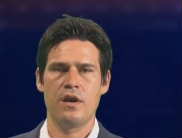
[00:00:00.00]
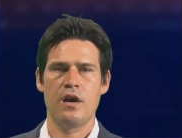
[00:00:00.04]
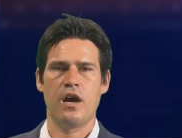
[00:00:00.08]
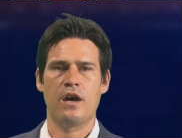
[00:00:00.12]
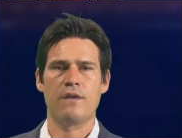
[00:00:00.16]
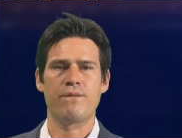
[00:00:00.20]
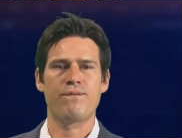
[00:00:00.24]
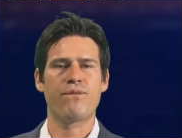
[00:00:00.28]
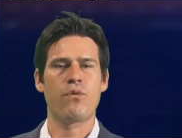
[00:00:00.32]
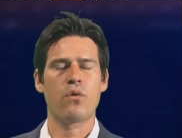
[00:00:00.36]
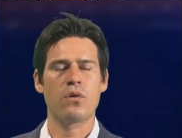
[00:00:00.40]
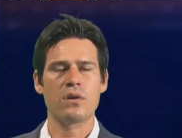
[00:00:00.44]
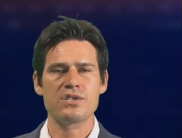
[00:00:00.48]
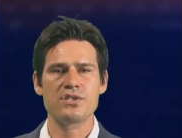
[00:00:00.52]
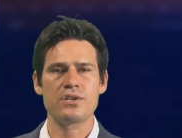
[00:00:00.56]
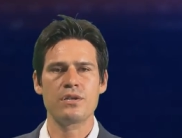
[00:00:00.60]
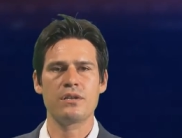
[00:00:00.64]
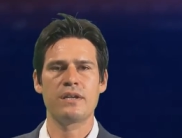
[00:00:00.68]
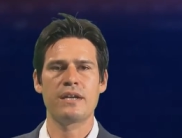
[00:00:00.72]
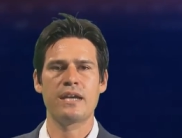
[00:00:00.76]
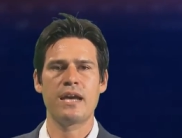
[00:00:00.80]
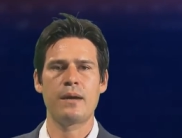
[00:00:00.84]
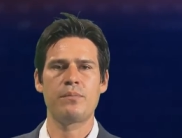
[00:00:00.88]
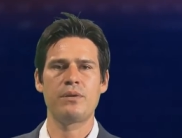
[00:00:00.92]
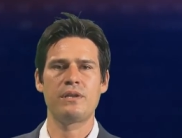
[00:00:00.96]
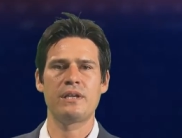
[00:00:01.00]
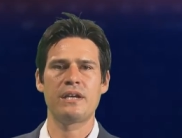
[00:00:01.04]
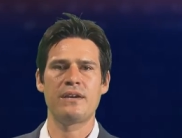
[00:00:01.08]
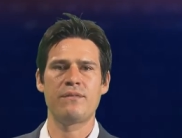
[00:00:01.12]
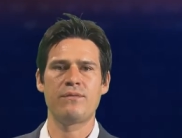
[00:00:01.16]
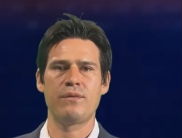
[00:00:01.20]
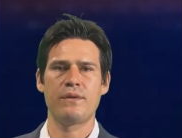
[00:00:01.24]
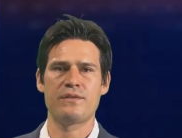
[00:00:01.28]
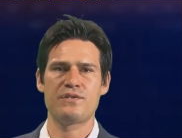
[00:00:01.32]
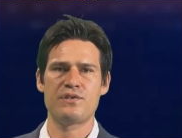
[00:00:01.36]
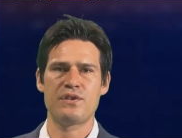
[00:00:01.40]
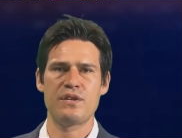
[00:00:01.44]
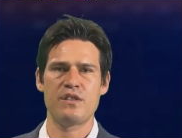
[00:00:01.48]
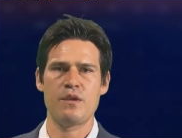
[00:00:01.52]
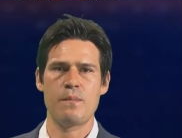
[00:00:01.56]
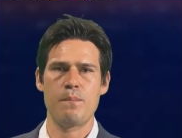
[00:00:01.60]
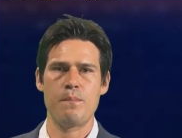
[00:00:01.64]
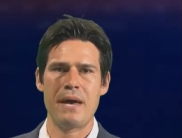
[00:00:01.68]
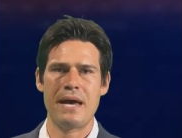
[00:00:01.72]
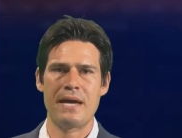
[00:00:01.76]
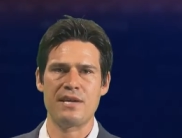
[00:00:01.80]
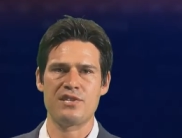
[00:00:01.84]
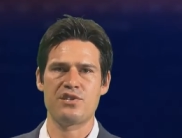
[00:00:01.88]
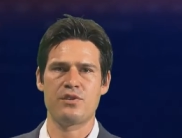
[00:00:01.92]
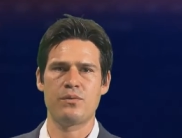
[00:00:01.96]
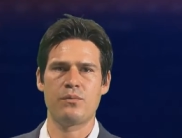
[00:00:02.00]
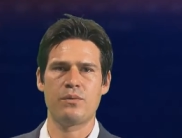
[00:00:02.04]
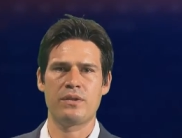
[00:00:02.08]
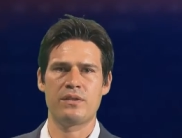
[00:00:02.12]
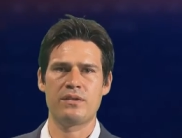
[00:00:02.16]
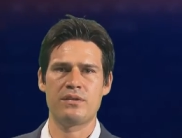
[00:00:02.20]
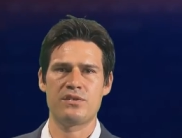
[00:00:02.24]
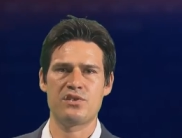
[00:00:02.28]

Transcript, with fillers: Unfortunately, I believe we've seen the best of what